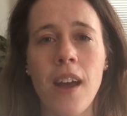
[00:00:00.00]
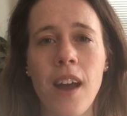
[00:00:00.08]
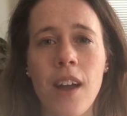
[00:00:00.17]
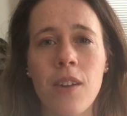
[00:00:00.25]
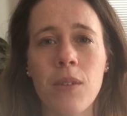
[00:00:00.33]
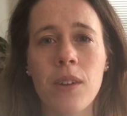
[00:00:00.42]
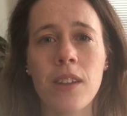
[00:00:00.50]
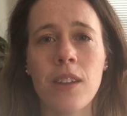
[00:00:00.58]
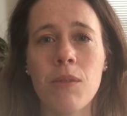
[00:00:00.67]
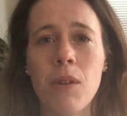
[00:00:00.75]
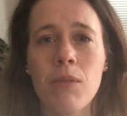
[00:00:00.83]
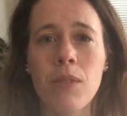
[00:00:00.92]
adequately
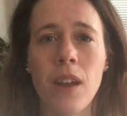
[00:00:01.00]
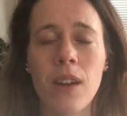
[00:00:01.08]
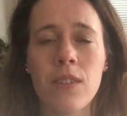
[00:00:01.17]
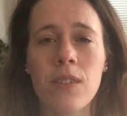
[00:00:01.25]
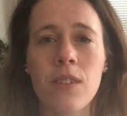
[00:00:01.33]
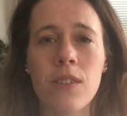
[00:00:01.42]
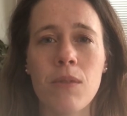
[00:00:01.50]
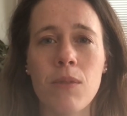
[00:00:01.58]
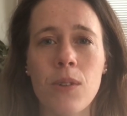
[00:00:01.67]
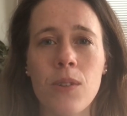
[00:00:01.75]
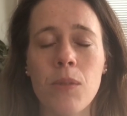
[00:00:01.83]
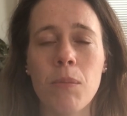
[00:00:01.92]
reflects the
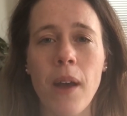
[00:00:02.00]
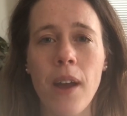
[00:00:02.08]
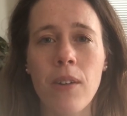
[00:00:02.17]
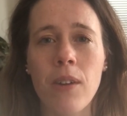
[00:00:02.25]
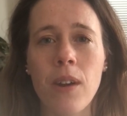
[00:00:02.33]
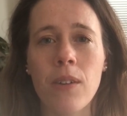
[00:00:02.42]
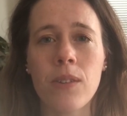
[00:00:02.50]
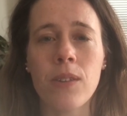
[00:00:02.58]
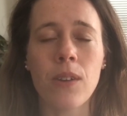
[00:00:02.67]
diverse backgrounds,